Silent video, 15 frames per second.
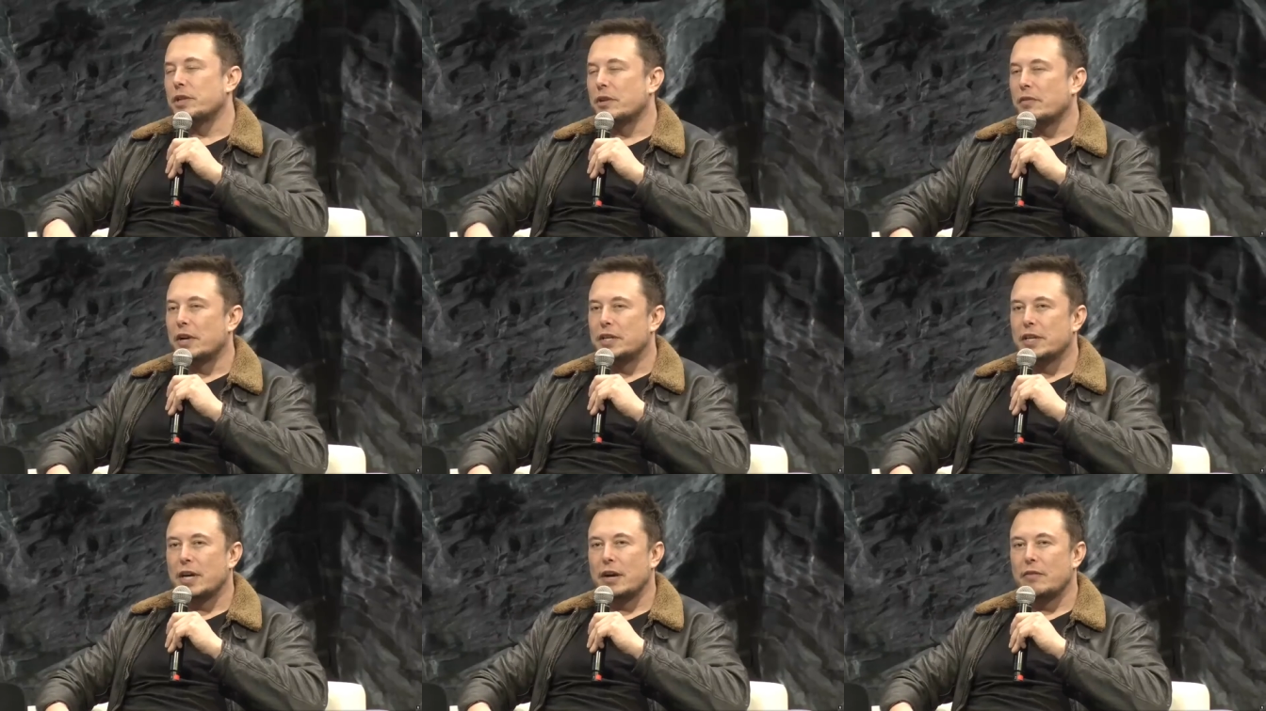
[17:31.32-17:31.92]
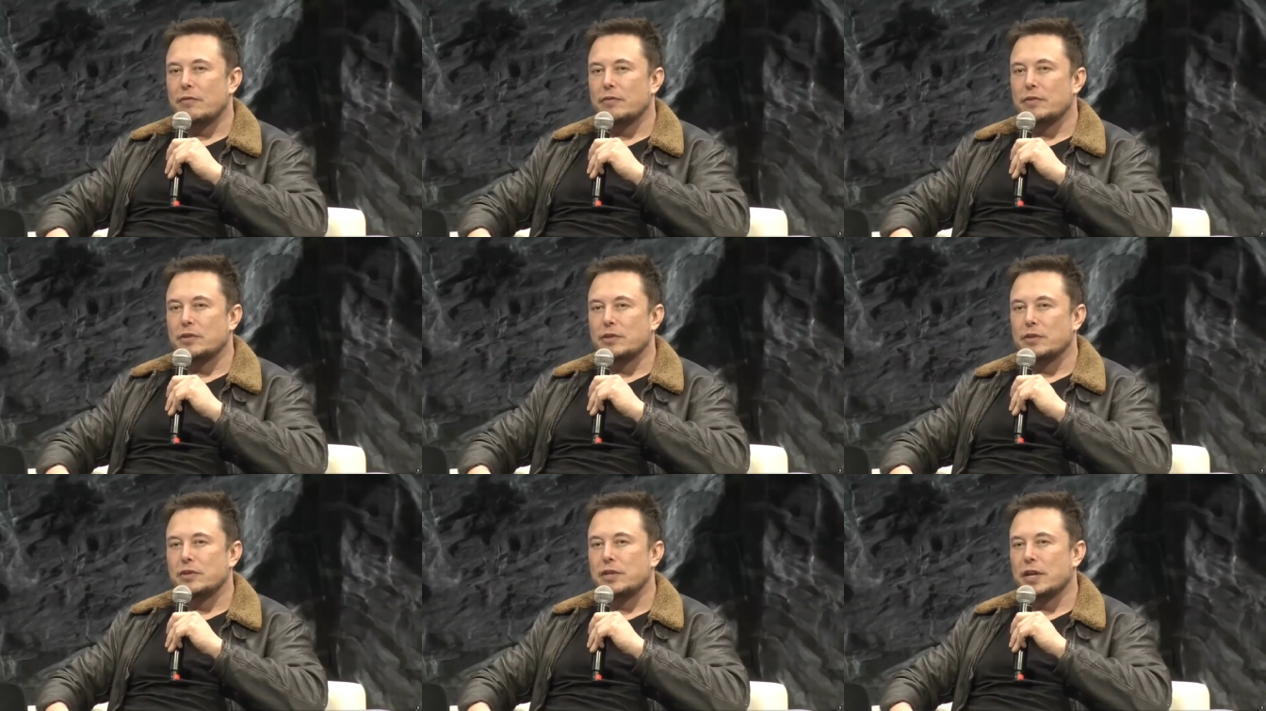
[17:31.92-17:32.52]
my time
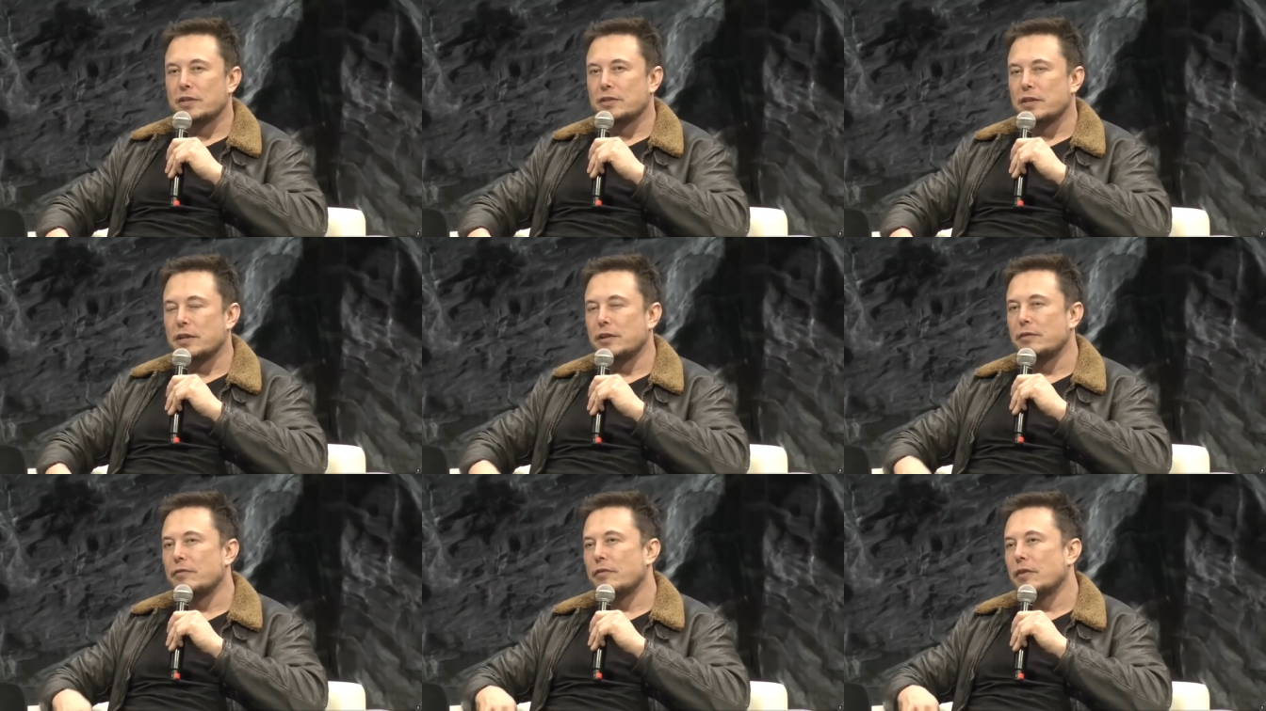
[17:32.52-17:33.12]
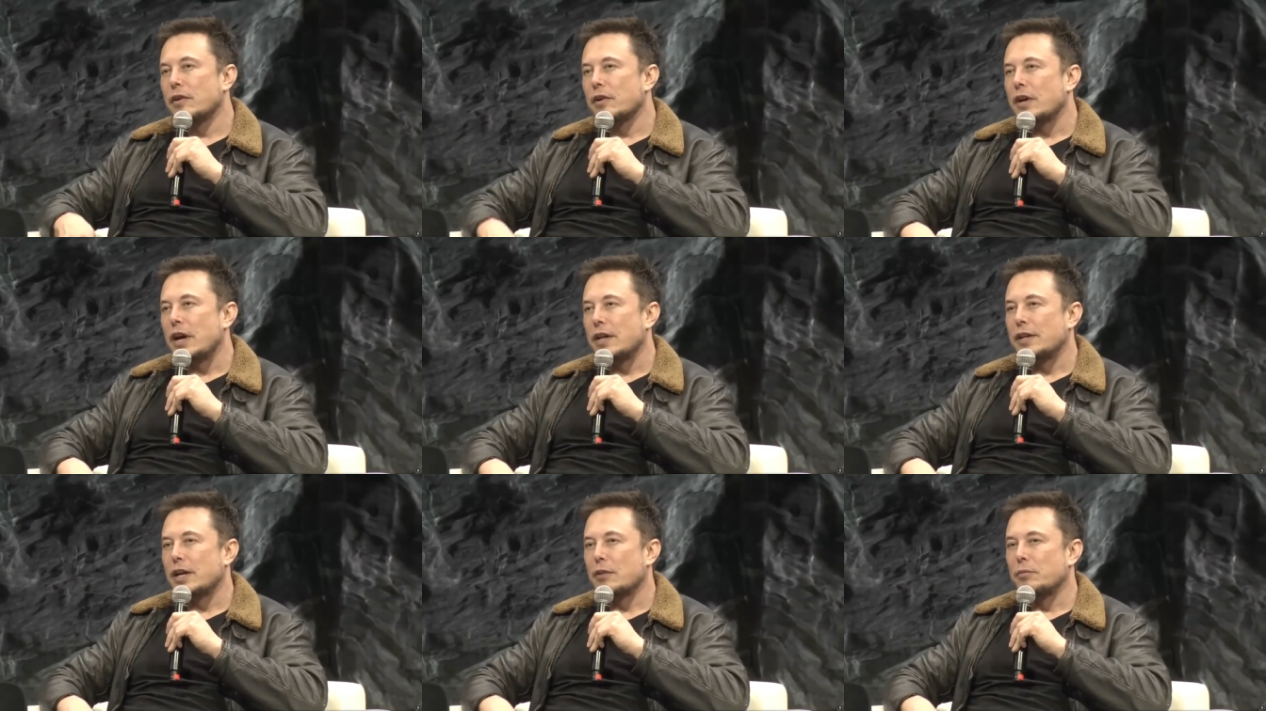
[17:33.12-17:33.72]
to Tesla,
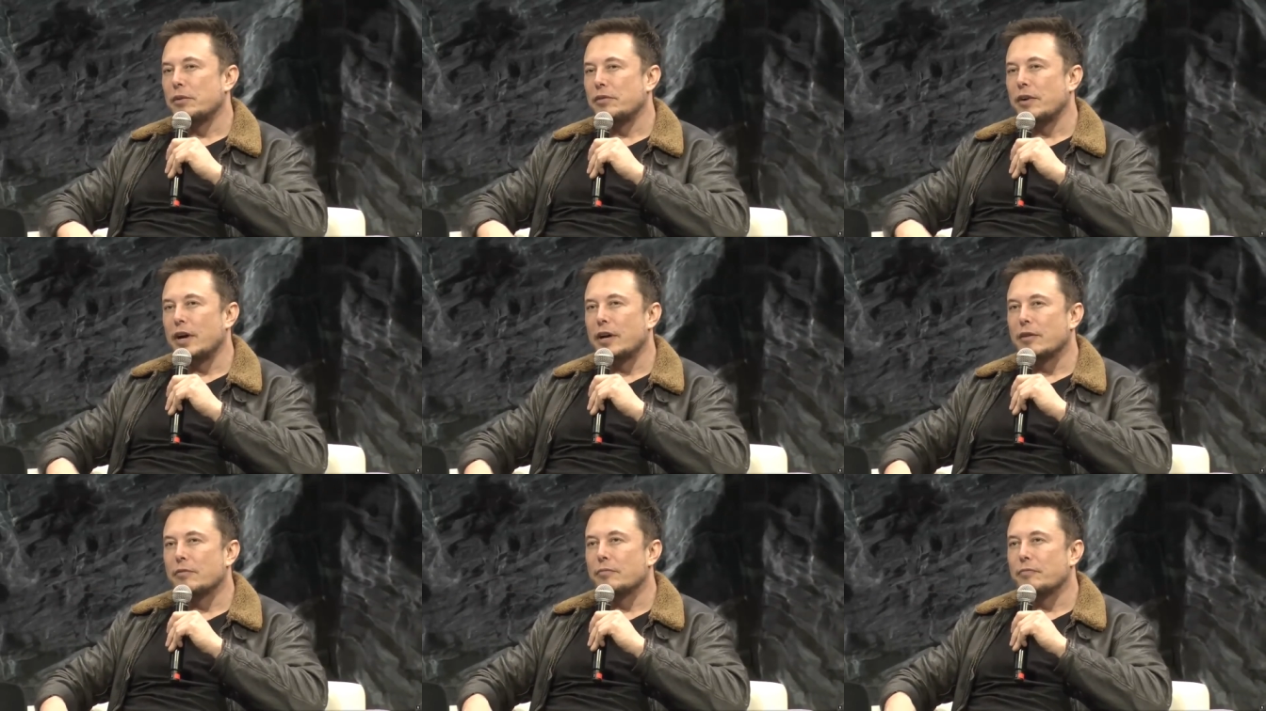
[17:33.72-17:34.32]
and that'll be fine.